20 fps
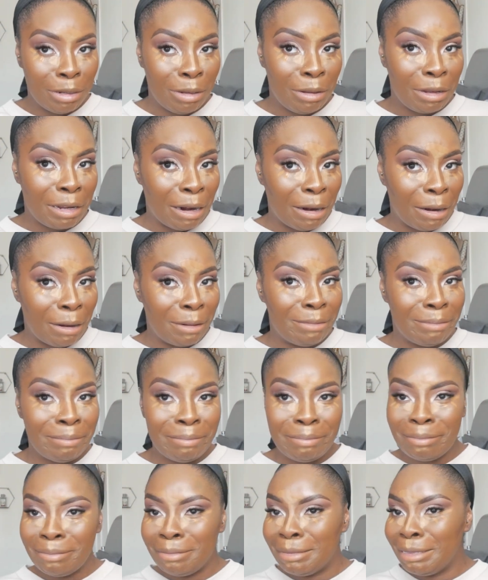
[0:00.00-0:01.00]
Look at her,
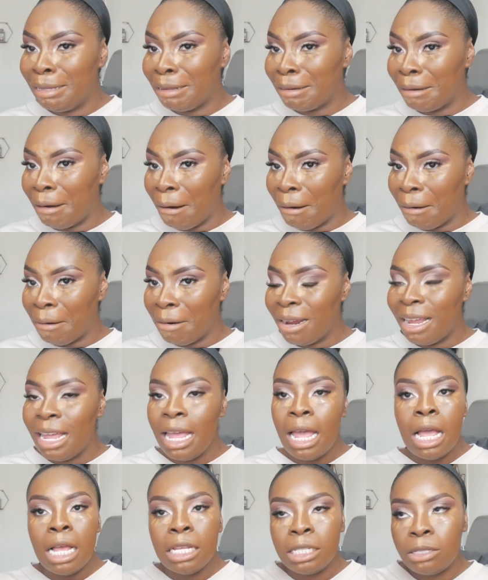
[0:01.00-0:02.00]
look at her.
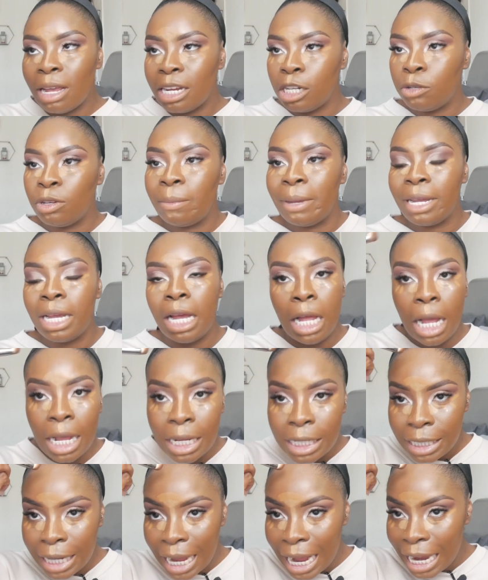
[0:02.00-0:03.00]
So I just wanna make her
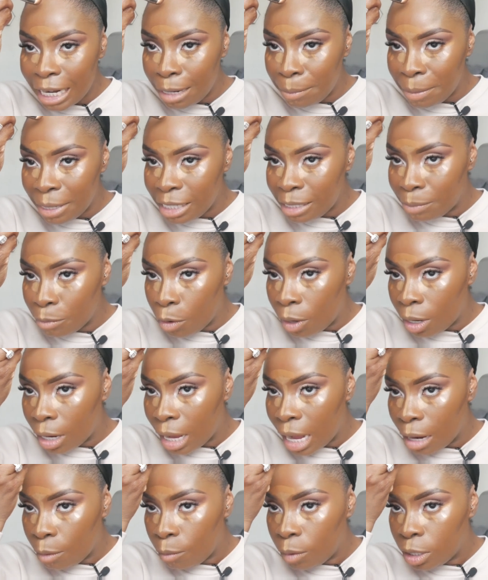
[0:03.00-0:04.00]
a tiny bit
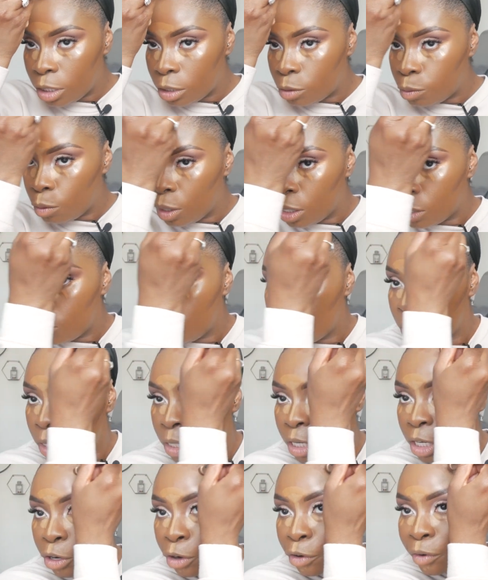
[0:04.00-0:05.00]
smaller, and we're
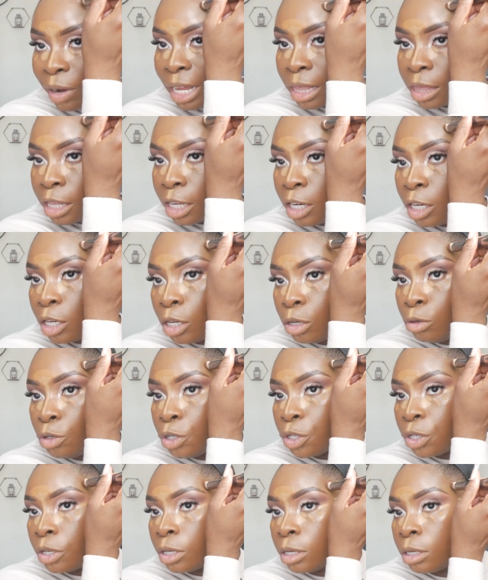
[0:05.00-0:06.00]
gonna create the
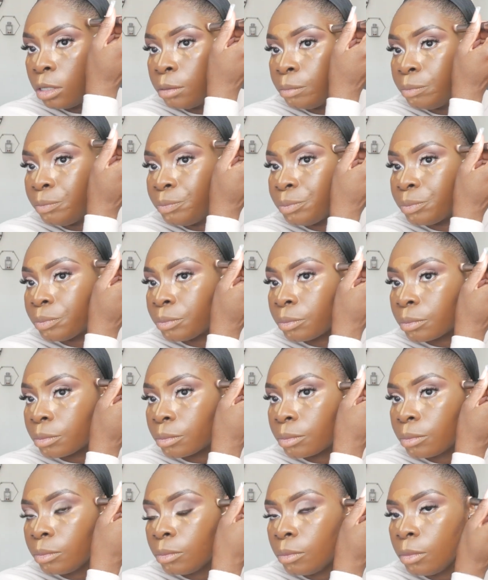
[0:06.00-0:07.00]
illusion
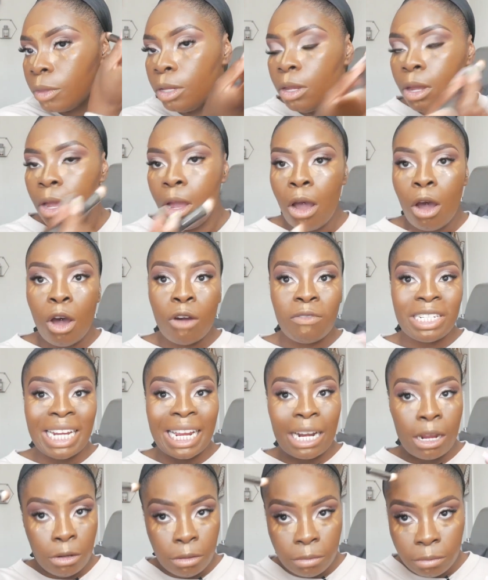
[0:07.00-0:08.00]
of a
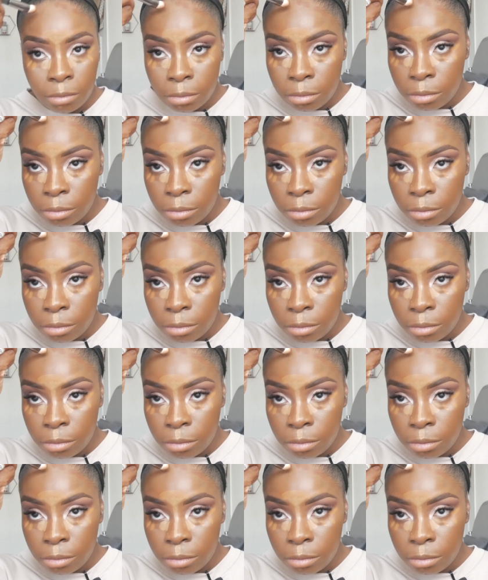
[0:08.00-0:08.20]
shadow.